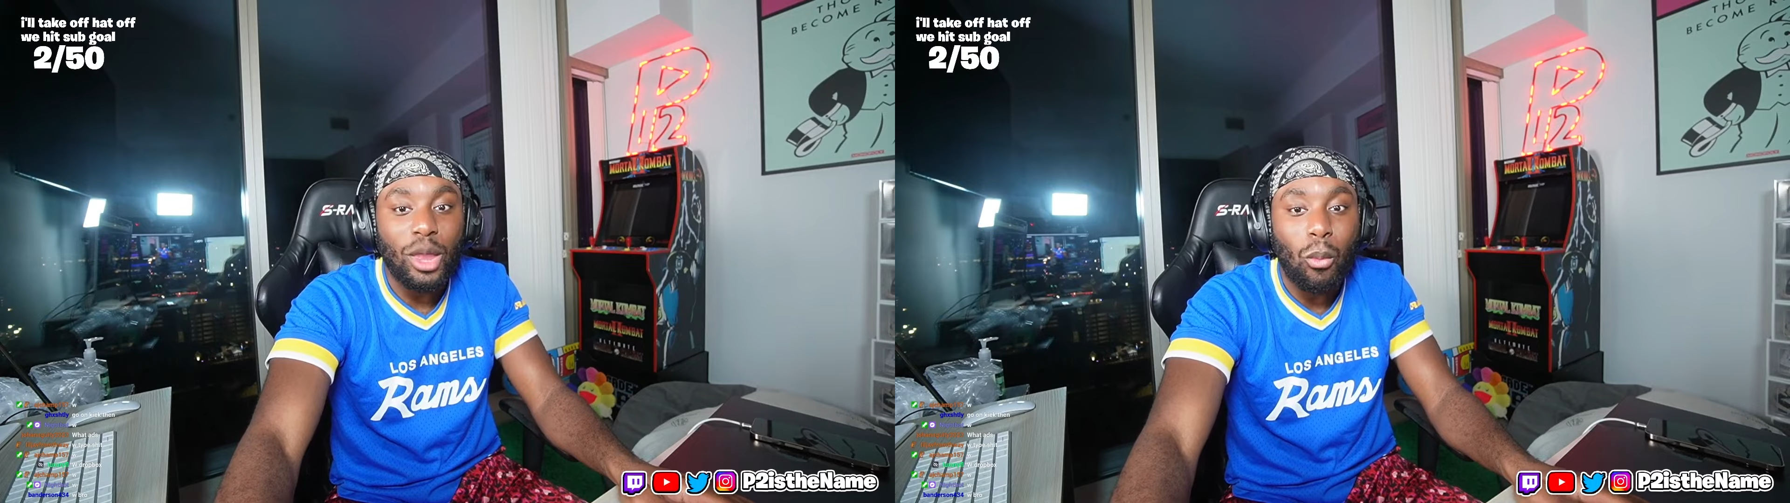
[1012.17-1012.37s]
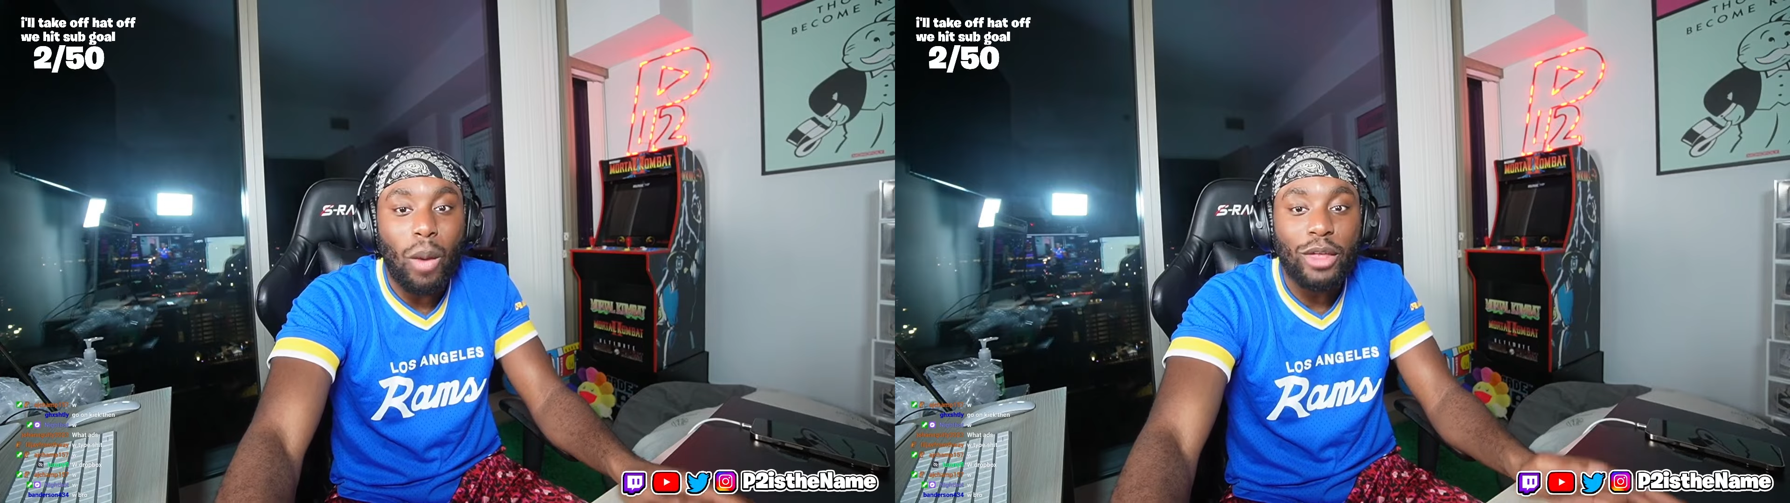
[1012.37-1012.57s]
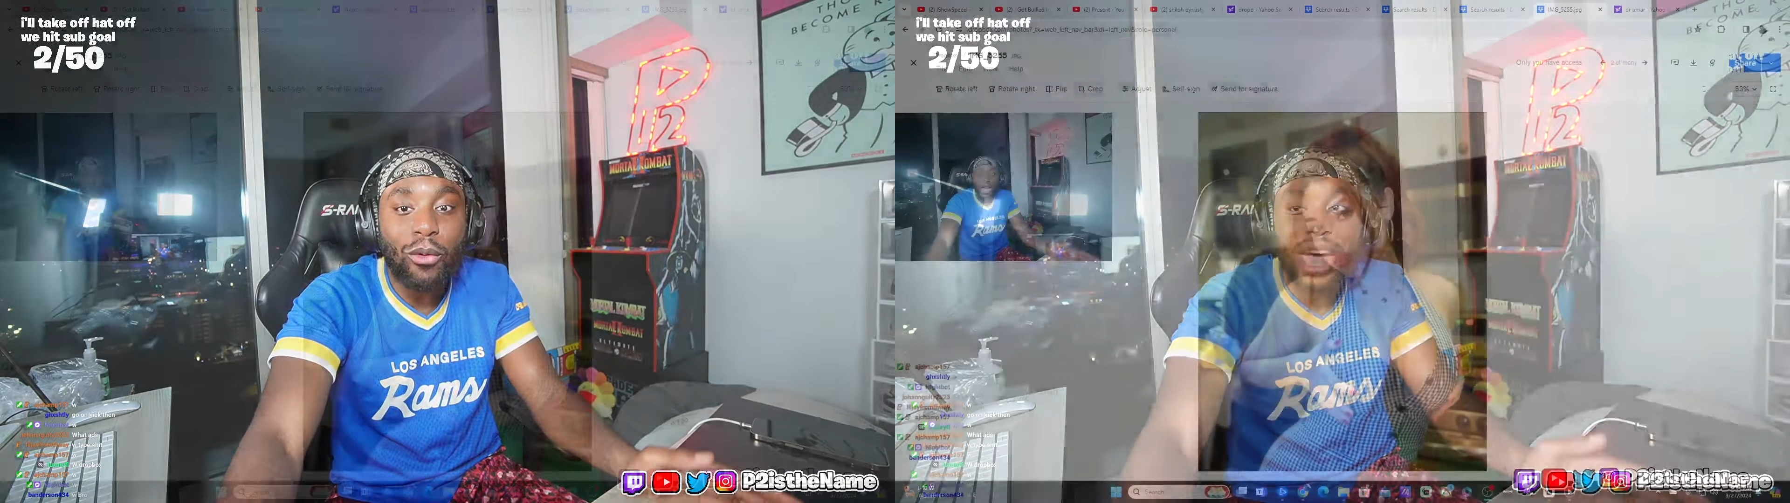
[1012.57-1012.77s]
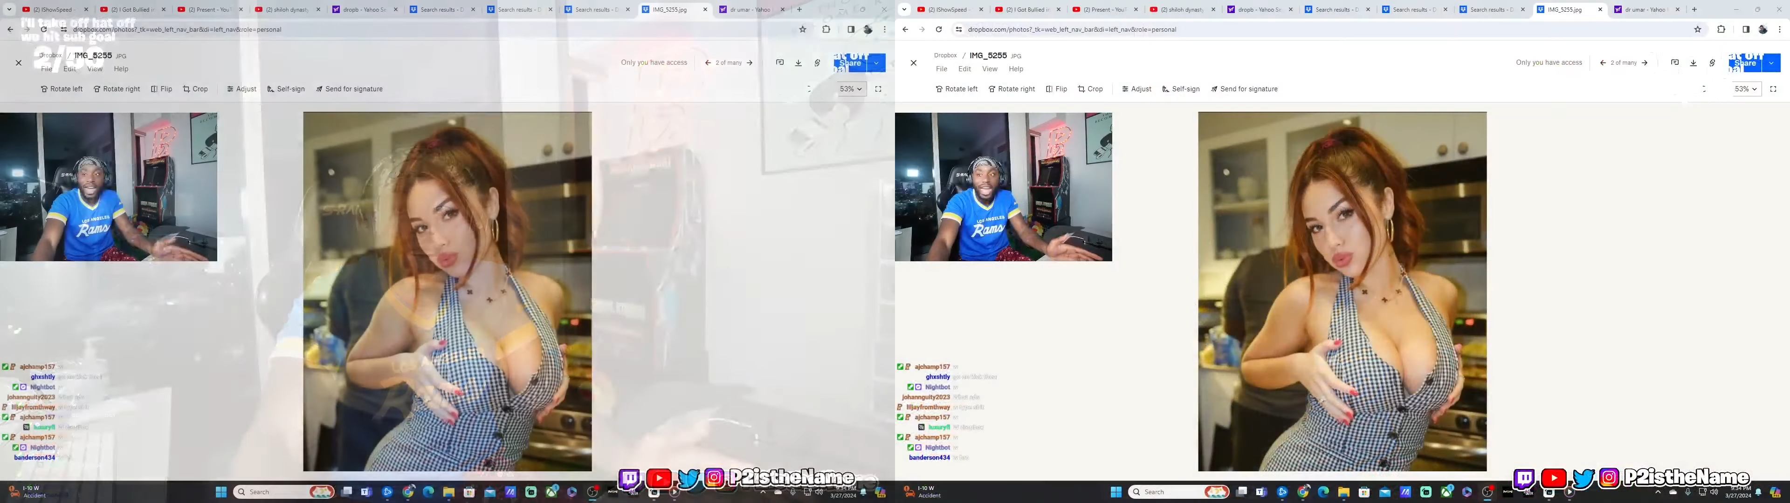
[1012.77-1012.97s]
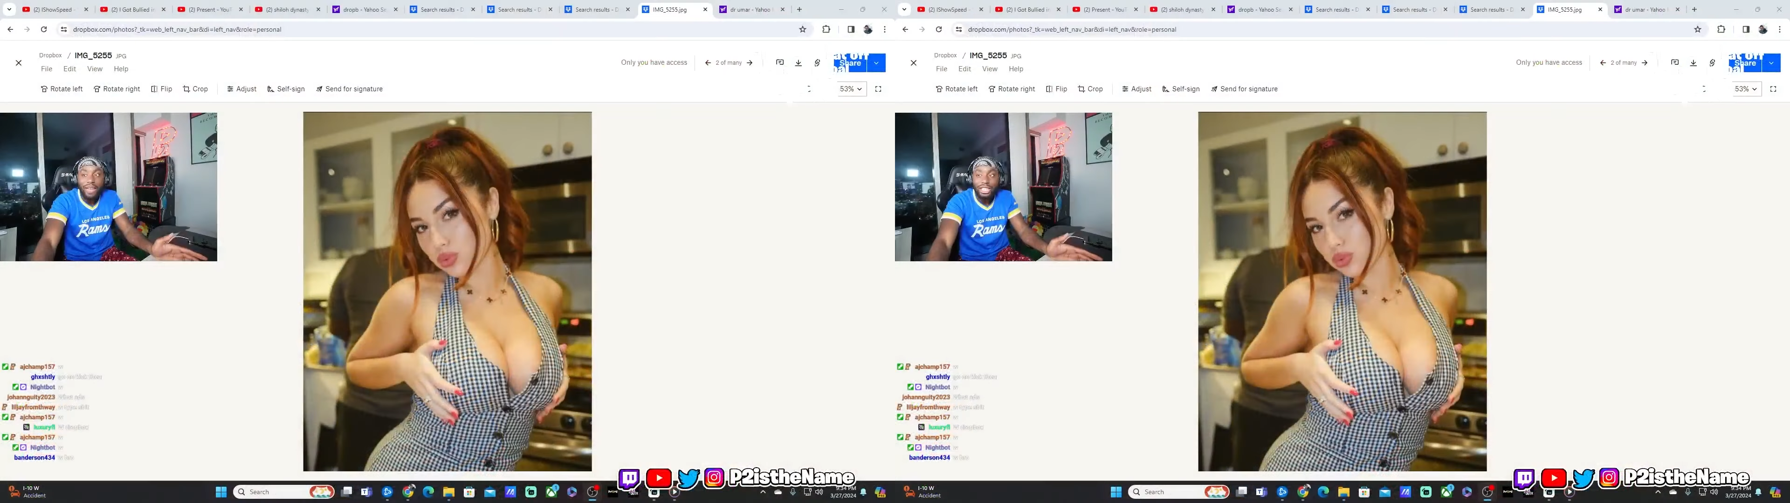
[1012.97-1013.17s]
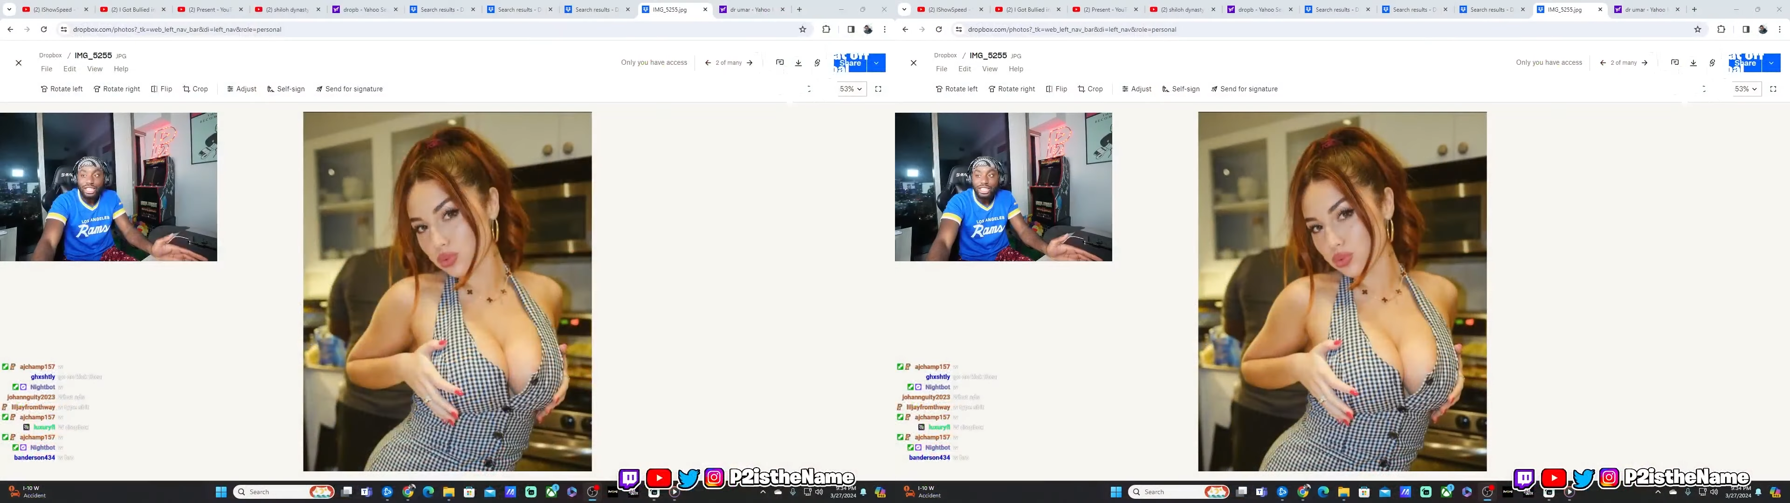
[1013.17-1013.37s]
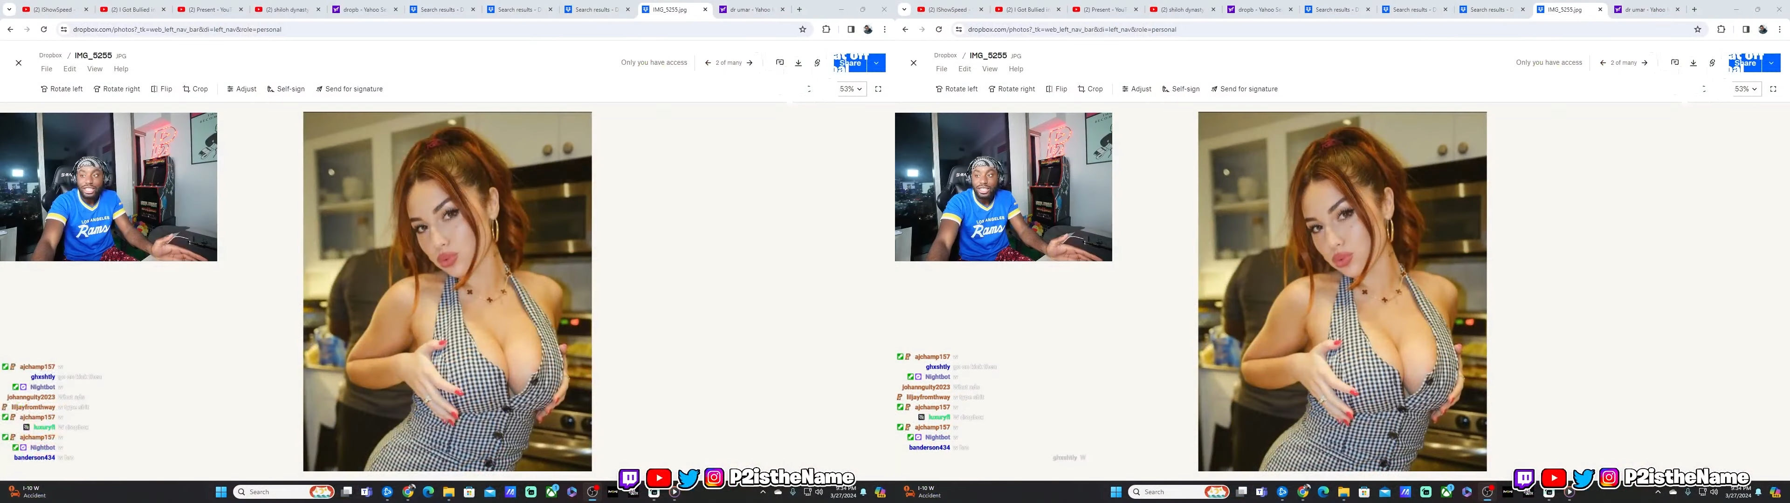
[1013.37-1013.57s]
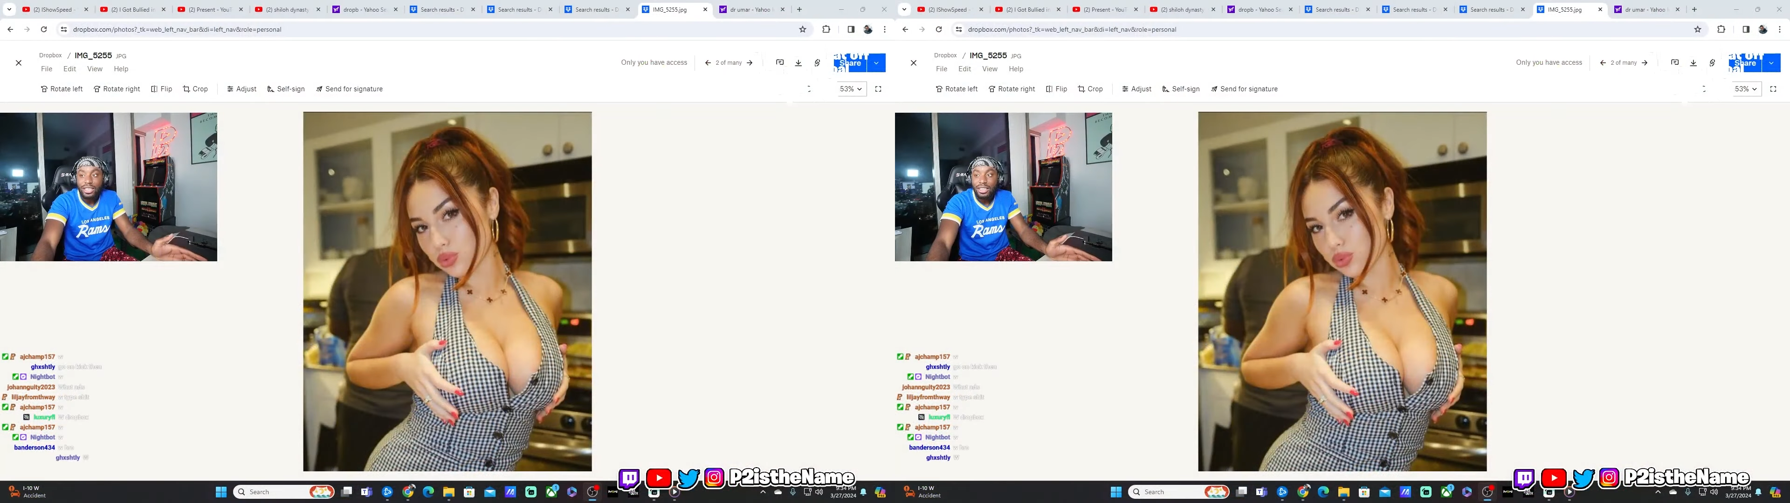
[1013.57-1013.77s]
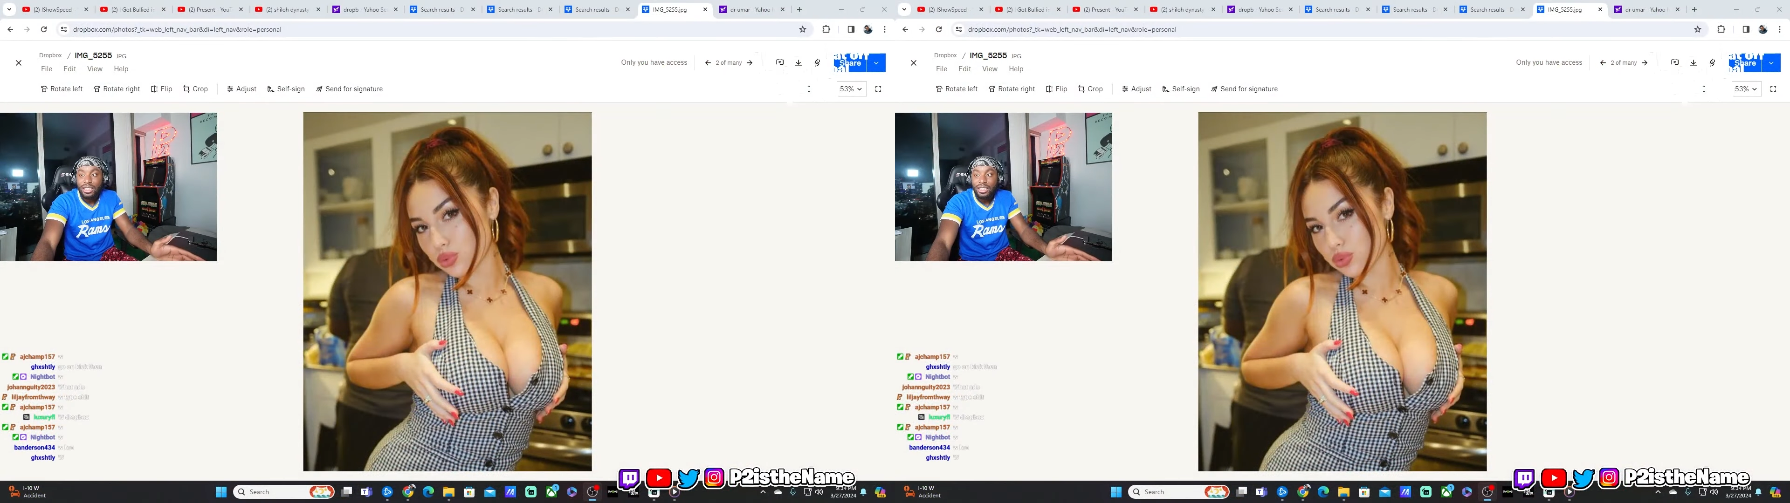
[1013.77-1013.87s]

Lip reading: Like, why do I have this shit?